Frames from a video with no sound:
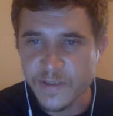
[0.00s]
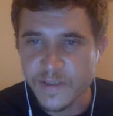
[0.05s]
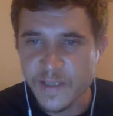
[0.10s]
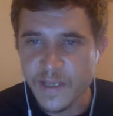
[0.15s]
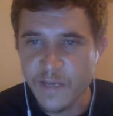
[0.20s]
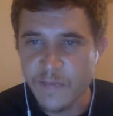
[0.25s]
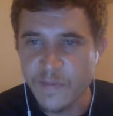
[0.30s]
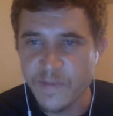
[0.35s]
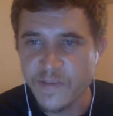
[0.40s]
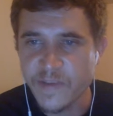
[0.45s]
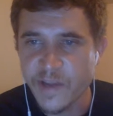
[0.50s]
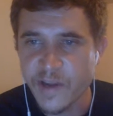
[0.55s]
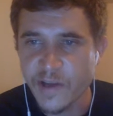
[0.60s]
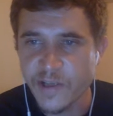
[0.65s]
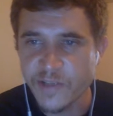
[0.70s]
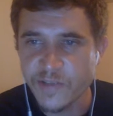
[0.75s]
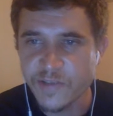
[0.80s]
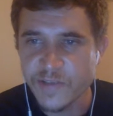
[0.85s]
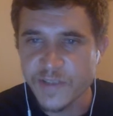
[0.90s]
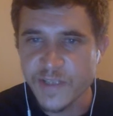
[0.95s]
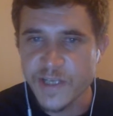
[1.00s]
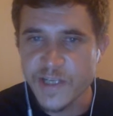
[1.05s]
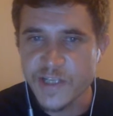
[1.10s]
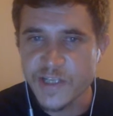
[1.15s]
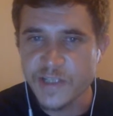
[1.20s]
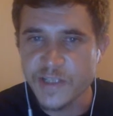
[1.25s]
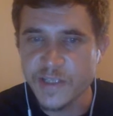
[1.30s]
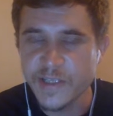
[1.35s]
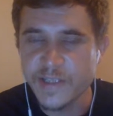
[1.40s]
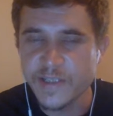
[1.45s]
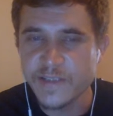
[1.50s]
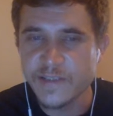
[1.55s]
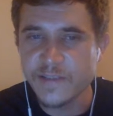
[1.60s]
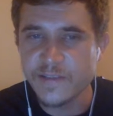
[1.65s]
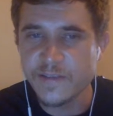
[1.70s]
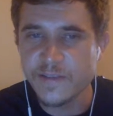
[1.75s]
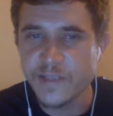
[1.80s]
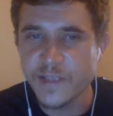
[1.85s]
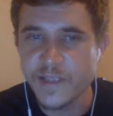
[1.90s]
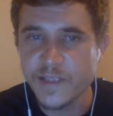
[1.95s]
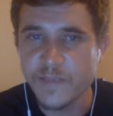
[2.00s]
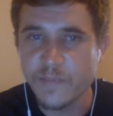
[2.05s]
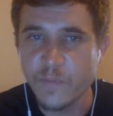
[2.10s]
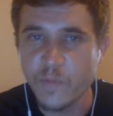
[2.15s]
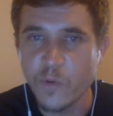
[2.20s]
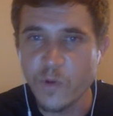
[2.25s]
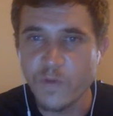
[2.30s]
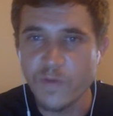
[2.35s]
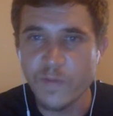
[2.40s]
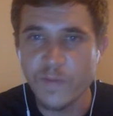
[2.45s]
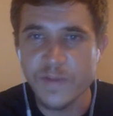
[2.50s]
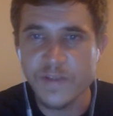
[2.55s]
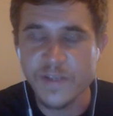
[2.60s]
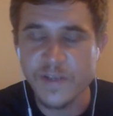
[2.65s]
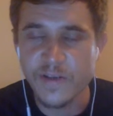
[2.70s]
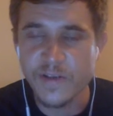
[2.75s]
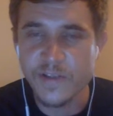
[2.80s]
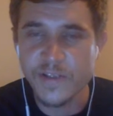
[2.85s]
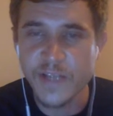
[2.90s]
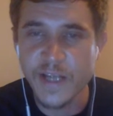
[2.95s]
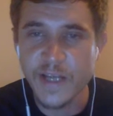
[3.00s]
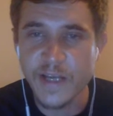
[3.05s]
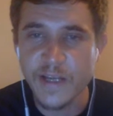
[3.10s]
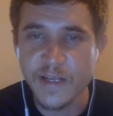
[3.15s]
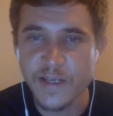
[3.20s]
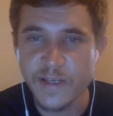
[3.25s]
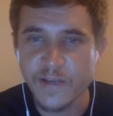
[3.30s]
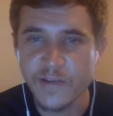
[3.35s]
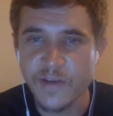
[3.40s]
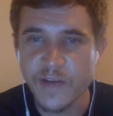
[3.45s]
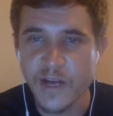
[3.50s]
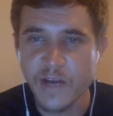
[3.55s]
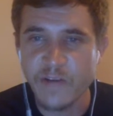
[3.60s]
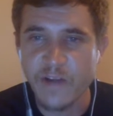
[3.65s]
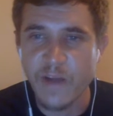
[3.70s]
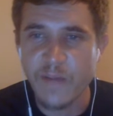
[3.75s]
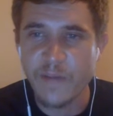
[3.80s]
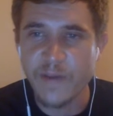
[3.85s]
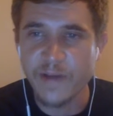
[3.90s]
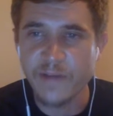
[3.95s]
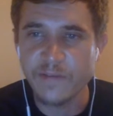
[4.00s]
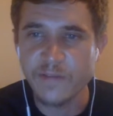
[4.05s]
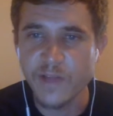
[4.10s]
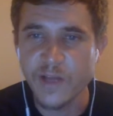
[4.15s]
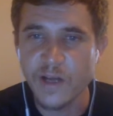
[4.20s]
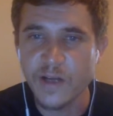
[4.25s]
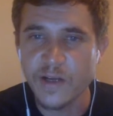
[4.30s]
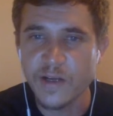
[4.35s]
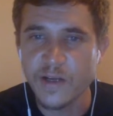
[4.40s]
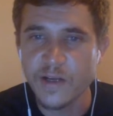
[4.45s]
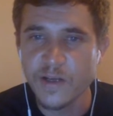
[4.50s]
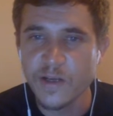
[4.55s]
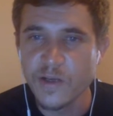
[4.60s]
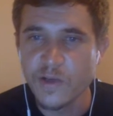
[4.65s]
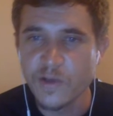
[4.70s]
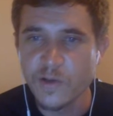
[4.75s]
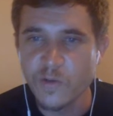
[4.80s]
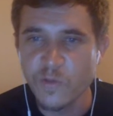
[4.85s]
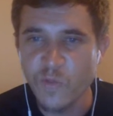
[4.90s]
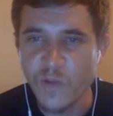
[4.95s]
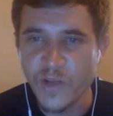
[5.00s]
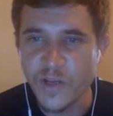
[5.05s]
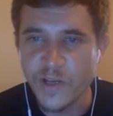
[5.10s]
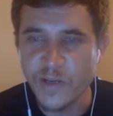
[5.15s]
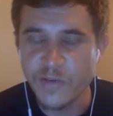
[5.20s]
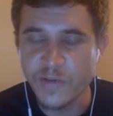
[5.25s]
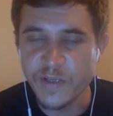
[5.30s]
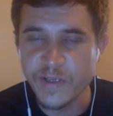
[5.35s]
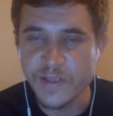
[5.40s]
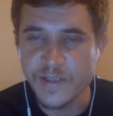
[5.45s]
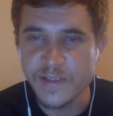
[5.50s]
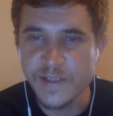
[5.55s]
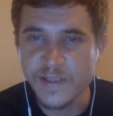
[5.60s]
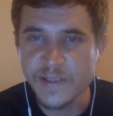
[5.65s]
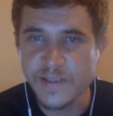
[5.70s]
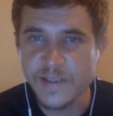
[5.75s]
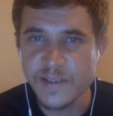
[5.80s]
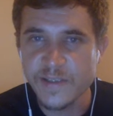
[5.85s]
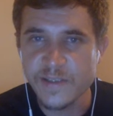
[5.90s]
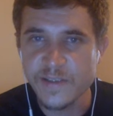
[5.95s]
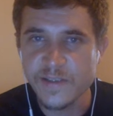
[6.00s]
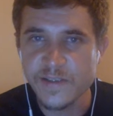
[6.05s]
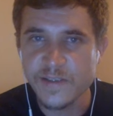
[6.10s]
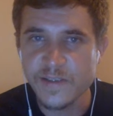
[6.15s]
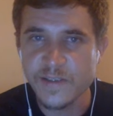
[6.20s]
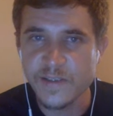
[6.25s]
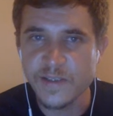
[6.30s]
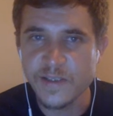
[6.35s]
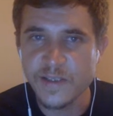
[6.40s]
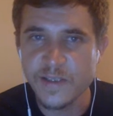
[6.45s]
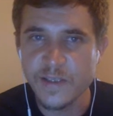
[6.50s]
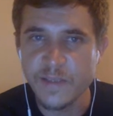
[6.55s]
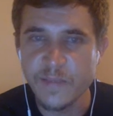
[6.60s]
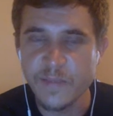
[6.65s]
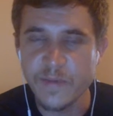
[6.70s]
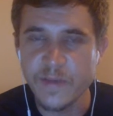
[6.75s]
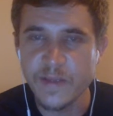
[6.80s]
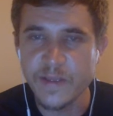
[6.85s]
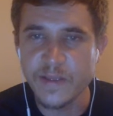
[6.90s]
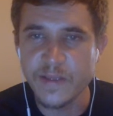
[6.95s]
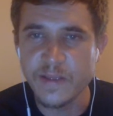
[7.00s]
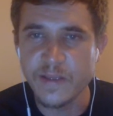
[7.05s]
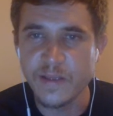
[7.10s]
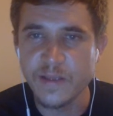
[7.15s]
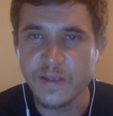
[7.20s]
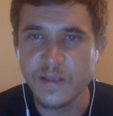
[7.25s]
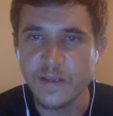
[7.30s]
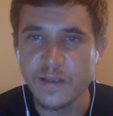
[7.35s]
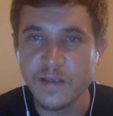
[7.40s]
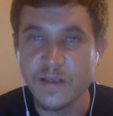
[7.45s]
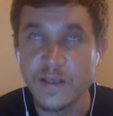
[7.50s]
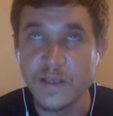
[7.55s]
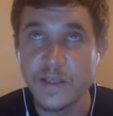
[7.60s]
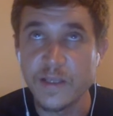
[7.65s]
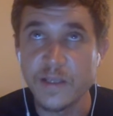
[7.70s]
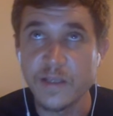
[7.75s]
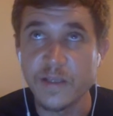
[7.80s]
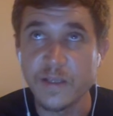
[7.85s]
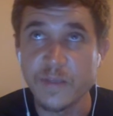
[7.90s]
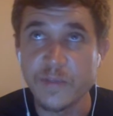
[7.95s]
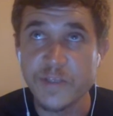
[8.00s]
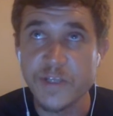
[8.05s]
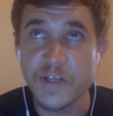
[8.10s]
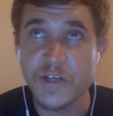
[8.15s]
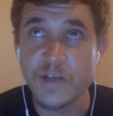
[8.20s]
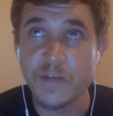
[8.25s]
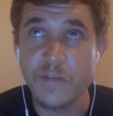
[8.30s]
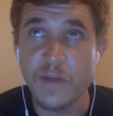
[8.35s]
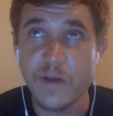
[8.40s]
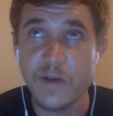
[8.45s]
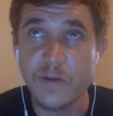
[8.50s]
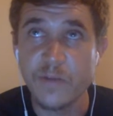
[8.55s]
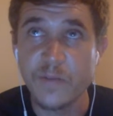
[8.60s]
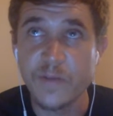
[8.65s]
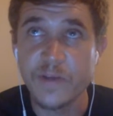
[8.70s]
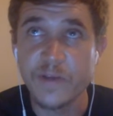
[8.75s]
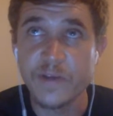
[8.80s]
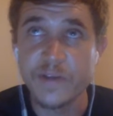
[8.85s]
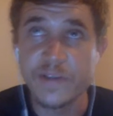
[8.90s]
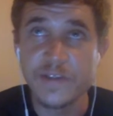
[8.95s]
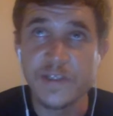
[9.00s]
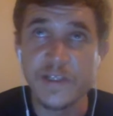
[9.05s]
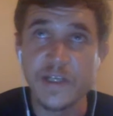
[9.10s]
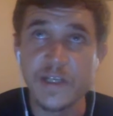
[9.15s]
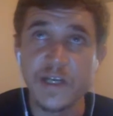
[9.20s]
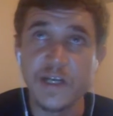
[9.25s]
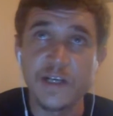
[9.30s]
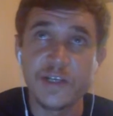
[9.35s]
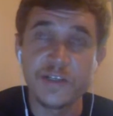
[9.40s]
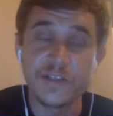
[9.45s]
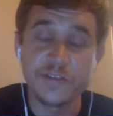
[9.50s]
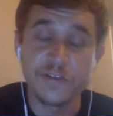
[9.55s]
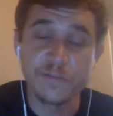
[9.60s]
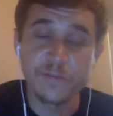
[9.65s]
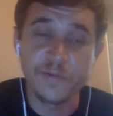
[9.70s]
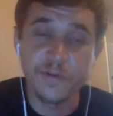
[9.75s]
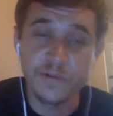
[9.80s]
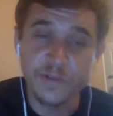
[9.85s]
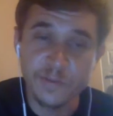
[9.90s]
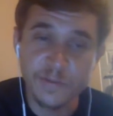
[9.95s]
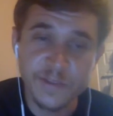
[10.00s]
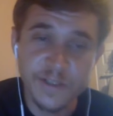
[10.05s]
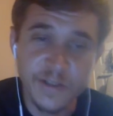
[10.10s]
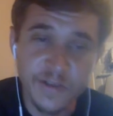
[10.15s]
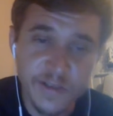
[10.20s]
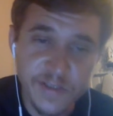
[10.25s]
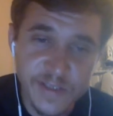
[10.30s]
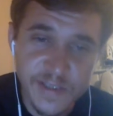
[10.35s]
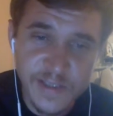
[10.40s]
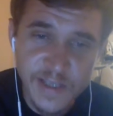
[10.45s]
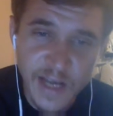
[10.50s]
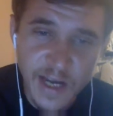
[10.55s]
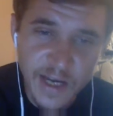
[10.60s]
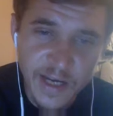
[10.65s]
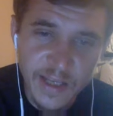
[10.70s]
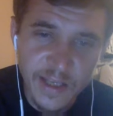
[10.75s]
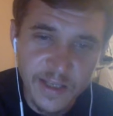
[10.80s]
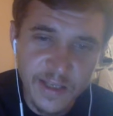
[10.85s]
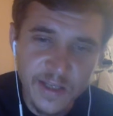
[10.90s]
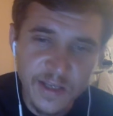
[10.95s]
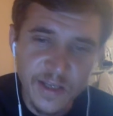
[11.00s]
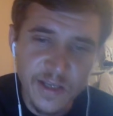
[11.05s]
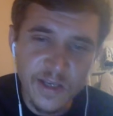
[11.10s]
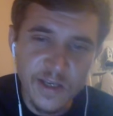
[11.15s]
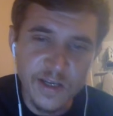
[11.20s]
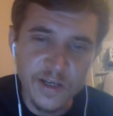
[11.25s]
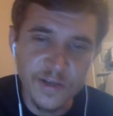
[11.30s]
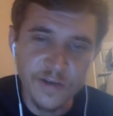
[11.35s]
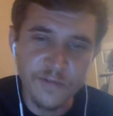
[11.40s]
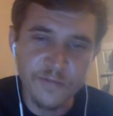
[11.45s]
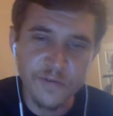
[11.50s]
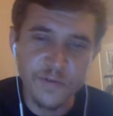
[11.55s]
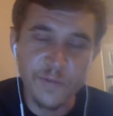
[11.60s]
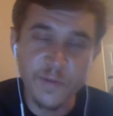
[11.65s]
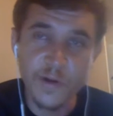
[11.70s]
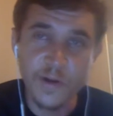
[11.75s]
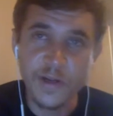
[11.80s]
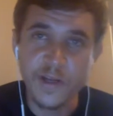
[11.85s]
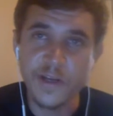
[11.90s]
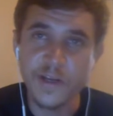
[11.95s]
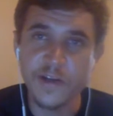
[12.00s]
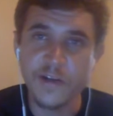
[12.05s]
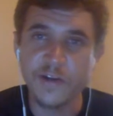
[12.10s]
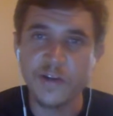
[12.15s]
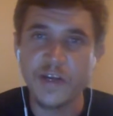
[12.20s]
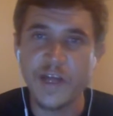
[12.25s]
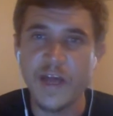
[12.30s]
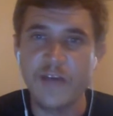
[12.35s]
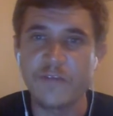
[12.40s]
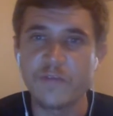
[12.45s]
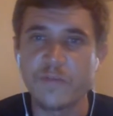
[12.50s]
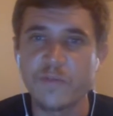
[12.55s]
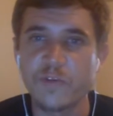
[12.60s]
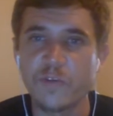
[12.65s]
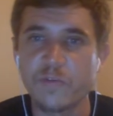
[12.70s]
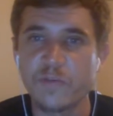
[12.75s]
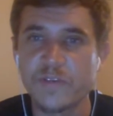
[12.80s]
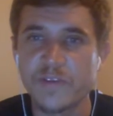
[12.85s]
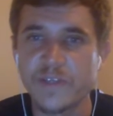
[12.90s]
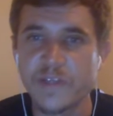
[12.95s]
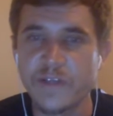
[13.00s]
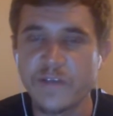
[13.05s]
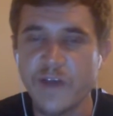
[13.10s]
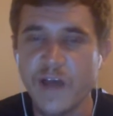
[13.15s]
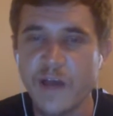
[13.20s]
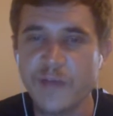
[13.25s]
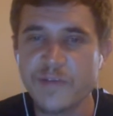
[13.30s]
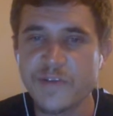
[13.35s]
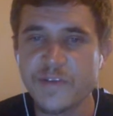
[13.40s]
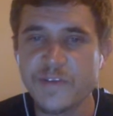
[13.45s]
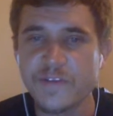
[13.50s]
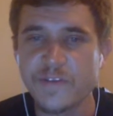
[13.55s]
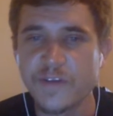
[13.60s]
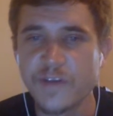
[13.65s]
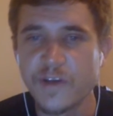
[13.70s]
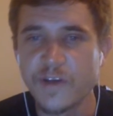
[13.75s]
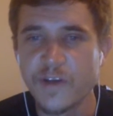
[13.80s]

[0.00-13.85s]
It's not a mischaracterization. It's more of a misunderstanding. You're not crap out of luck when you need assistance in the libertarian model, because under a pure libertarian society, under a free market, you're going to have a multiplicity of options.